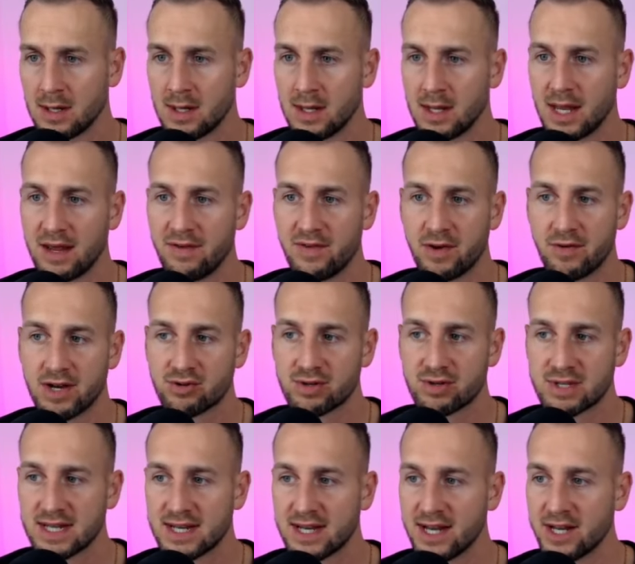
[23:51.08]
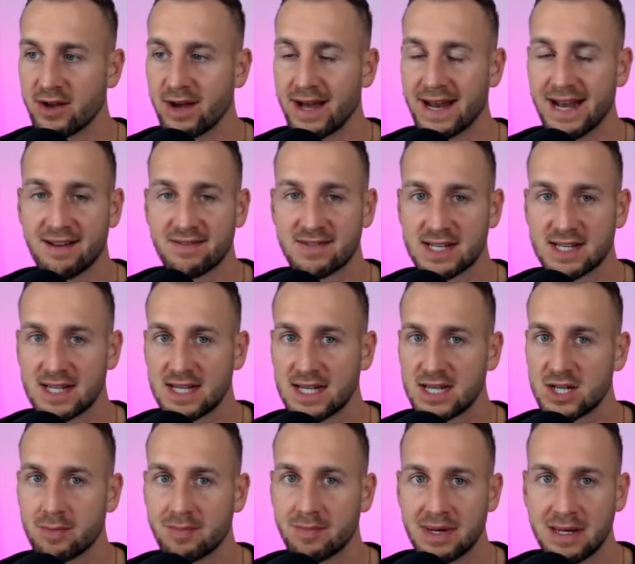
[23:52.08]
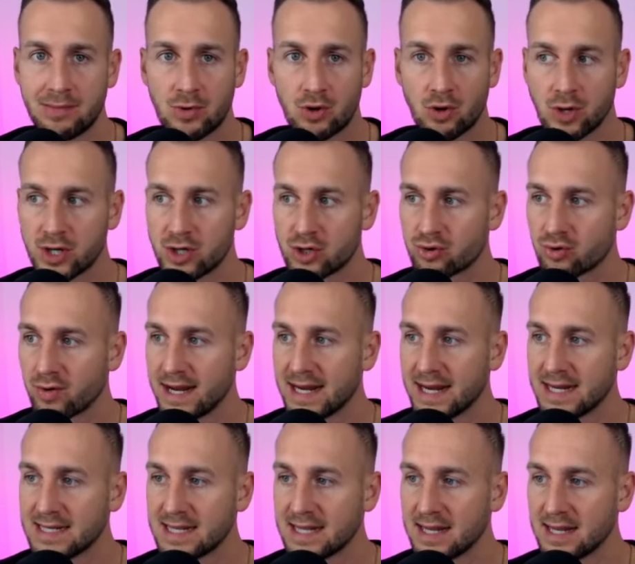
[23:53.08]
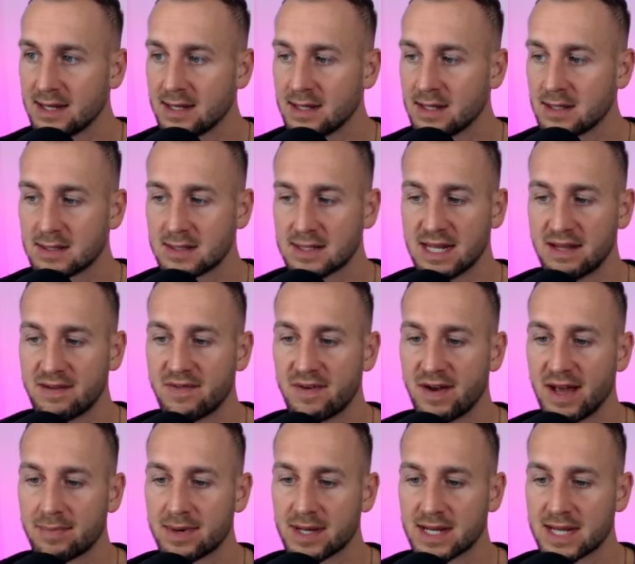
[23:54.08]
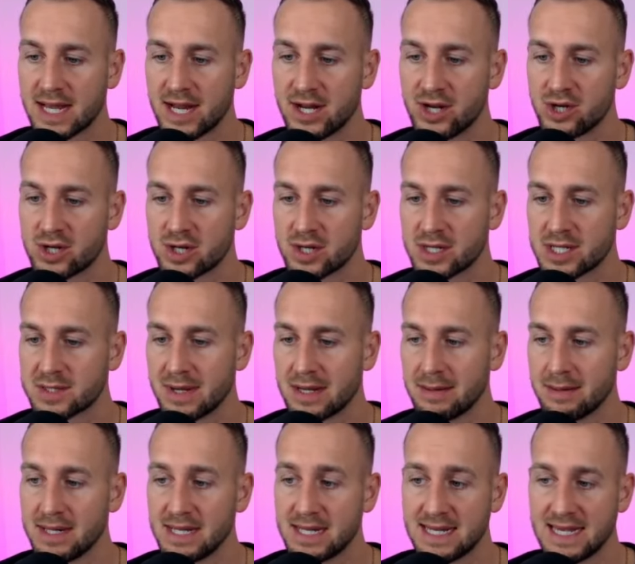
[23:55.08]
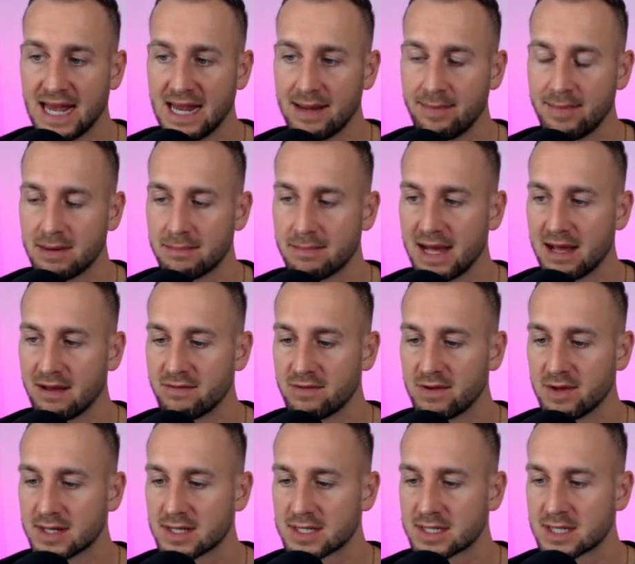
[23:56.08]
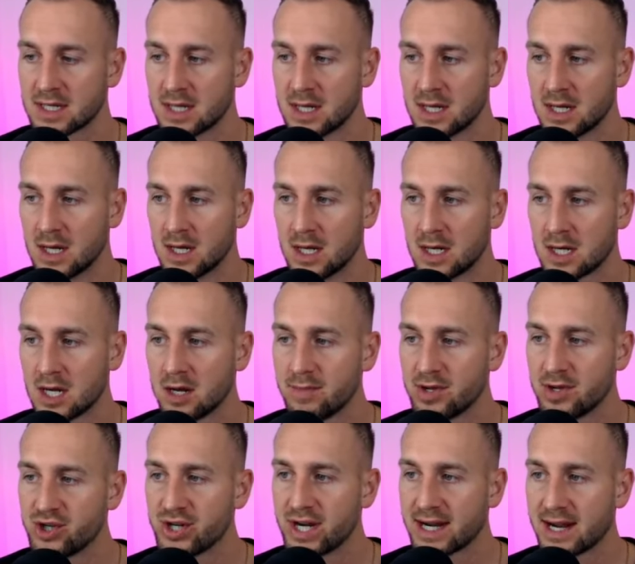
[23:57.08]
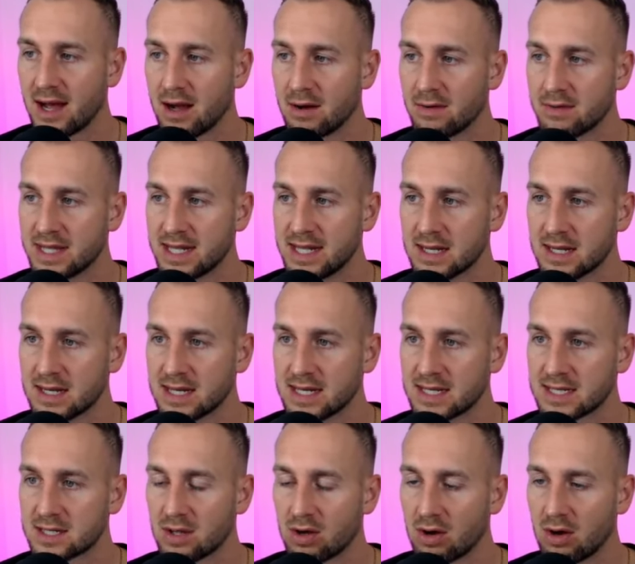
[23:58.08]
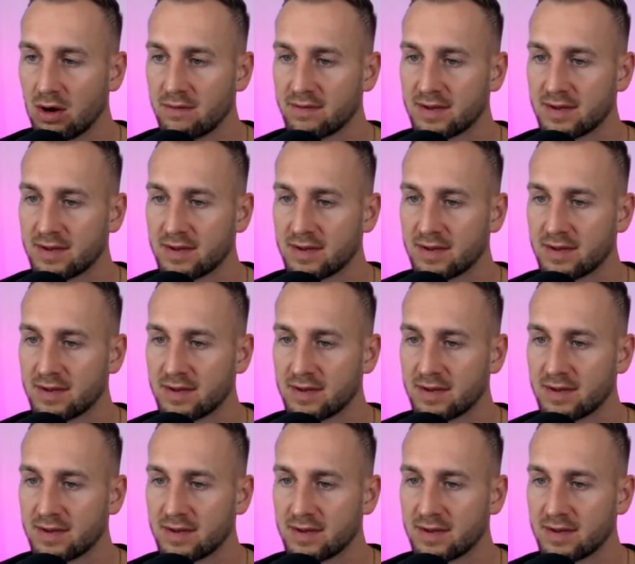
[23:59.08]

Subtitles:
If you're interested in your NFTs, your meme coin trading, DeFi applications, maybe gaming metaverse, come and check out the list of